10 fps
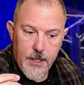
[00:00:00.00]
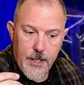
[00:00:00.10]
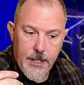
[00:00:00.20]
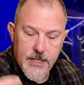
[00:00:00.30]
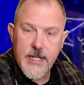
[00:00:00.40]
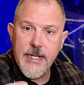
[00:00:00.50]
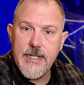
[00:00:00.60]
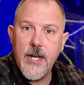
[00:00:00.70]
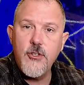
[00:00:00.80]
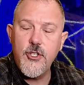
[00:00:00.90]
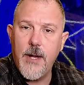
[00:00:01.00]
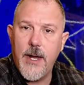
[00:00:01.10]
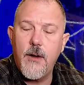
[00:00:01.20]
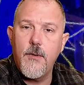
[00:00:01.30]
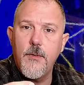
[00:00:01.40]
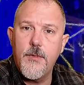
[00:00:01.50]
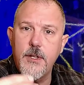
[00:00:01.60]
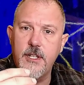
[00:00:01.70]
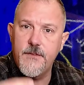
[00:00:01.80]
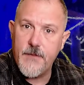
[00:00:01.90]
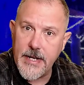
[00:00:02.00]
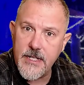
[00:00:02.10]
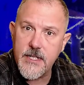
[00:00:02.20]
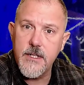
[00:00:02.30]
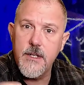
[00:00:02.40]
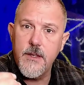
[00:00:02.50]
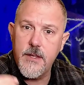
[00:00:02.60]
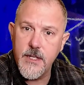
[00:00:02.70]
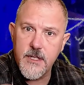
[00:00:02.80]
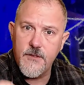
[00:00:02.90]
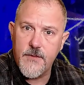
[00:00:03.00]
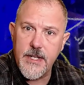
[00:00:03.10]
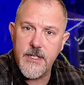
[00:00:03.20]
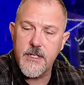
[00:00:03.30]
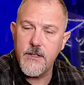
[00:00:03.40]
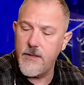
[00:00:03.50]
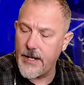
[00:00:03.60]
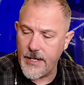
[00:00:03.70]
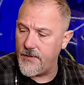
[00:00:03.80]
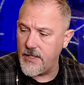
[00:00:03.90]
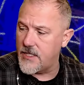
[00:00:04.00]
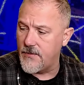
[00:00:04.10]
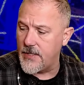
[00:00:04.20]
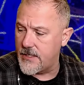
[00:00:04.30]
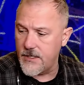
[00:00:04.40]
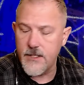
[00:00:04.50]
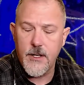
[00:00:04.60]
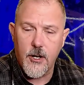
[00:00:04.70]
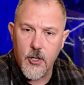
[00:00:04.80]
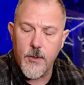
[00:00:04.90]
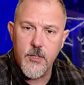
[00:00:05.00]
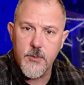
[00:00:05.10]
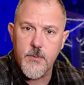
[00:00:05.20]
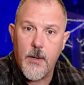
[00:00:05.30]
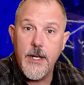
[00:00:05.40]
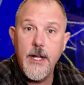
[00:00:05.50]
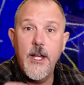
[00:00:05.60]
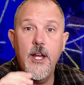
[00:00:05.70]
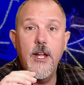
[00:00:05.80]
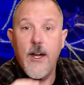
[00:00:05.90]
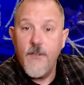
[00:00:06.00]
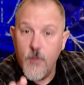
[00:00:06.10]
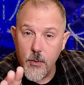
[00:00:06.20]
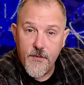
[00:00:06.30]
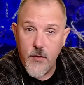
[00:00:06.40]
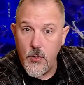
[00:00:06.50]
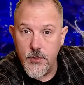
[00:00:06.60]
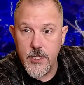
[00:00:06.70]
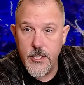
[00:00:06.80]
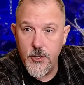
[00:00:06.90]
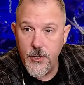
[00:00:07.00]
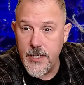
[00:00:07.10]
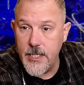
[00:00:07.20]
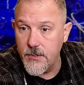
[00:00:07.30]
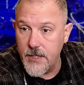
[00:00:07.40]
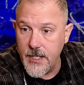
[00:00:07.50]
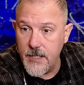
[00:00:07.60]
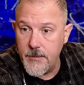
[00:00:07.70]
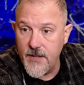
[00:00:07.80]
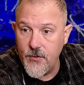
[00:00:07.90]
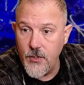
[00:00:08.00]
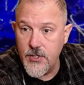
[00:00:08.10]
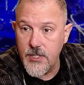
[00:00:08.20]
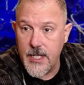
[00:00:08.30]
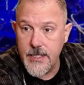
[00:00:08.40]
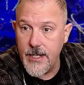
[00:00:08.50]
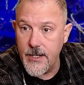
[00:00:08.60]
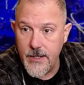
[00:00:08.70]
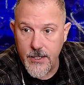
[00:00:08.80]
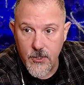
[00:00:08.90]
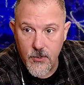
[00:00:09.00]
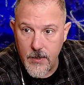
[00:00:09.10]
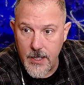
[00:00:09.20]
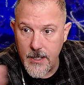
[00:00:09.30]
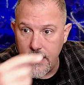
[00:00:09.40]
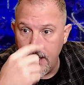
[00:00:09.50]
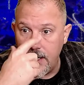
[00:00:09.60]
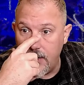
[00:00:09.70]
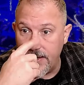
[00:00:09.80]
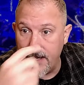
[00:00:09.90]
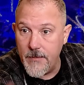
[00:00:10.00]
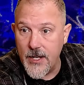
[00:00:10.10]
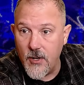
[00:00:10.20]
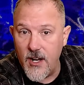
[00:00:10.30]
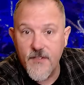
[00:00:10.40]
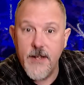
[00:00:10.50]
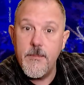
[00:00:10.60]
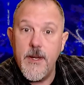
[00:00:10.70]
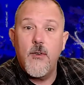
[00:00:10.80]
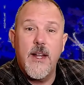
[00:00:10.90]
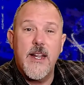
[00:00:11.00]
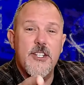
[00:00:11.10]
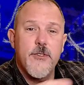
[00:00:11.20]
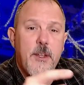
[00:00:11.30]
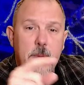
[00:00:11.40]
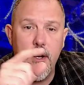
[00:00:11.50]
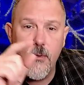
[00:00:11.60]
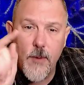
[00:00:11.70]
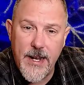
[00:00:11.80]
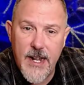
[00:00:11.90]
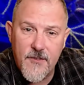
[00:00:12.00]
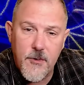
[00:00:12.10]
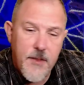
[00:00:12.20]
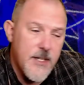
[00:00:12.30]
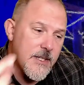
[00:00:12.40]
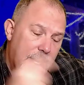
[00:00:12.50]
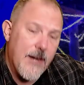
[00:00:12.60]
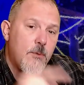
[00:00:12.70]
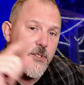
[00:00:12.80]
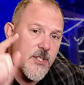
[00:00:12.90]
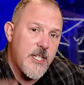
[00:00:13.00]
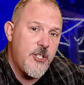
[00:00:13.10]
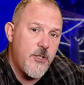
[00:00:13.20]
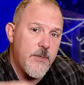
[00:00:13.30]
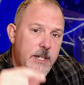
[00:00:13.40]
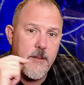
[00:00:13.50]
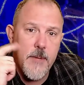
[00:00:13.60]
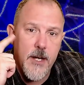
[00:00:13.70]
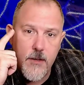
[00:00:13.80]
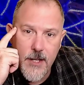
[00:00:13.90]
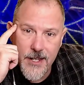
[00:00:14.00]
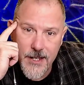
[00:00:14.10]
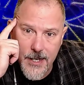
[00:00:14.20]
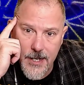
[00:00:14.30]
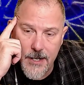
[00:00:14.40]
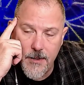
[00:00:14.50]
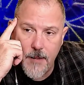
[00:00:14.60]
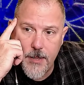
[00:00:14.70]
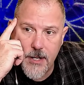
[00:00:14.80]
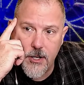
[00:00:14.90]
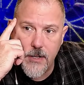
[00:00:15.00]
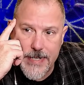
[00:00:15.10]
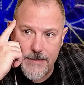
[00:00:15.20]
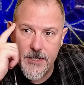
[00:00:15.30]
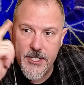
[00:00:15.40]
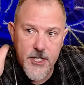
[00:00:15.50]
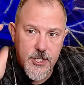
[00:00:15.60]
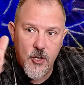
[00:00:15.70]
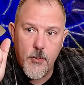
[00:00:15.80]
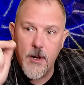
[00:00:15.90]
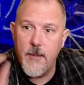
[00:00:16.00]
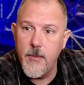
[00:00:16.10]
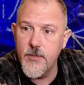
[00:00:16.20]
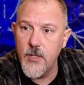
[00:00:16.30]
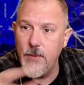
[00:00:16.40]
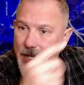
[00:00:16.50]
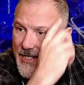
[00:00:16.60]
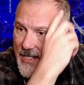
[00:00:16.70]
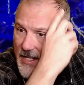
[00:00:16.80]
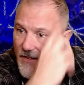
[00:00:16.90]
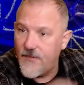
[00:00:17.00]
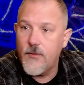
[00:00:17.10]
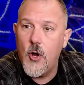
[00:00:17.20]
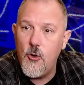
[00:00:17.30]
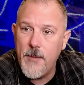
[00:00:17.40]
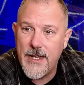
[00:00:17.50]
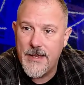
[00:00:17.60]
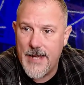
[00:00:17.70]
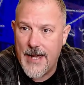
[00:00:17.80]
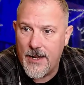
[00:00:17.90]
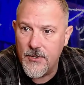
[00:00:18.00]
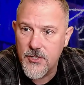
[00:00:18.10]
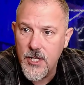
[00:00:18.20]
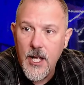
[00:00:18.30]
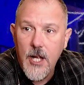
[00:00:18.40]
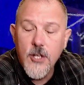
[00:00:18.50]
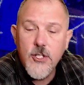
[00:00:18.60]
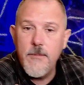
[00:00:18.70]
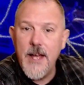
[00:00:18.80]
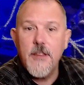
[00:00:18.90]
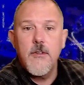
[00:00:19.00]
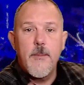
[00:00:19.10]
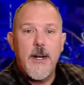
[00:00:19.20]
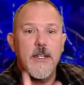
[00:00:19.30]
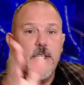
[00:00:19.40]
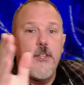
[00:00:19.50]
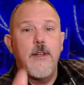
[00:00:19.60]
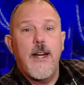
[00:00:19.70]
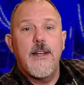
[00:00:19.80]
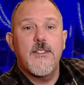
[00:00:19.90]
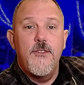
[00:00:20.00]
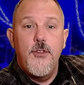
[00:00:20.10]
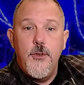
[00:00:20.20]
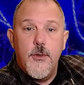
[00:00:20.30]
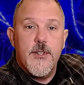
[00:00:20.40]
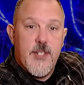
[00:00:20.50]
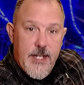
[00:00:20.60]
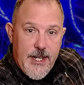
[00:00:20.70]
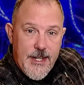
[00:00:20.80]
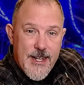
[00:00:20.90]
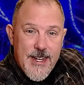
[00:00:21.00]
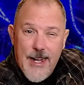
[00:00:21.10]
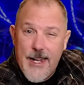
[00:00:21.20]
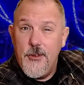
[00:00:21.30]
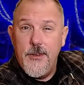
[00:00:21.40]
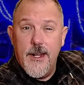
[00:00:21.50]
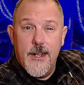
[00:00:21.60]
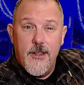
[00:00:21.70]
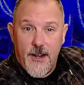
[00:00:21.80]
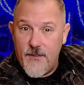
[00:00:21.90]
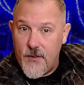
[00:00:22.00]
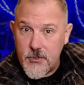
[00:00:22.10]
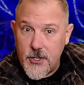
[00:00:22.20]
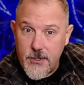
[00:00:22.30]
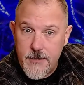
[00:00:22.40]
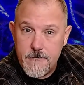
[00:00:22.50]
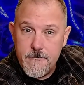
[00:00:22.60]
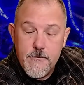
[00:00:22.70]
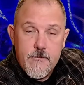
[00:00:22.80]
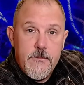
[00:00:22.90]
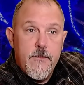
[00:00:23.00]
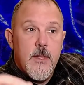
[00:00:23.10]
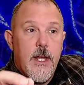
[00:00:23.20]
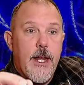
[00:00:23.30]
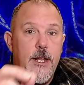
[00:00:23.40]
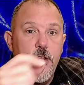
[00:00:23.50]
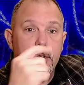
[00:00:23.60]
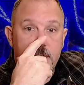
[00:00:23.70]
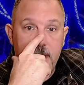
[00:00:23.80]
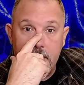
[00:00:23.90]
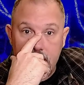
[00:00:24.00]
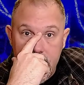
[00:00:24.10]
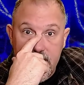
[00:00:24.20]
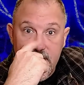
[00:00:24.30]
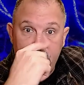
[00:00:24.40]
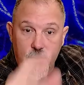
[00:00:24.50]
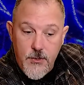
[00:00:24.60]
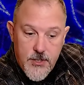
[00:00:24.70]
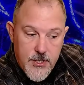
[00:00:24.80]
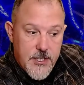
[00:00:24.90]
It, it tells you how the device, this device, any of these devices are going to respond. Now, for a fuse, I know you guys are thinking about fuses out there. I know, uh, oh, we got Michael Hofkin. Michael, I got your email right after this. I will send you an email uh, about our images, no problems. And we got Steve Froming in the house. So, Math Arabasi, you guys in New York City, I know you got a lot of fault current, and you'll typically see fuses.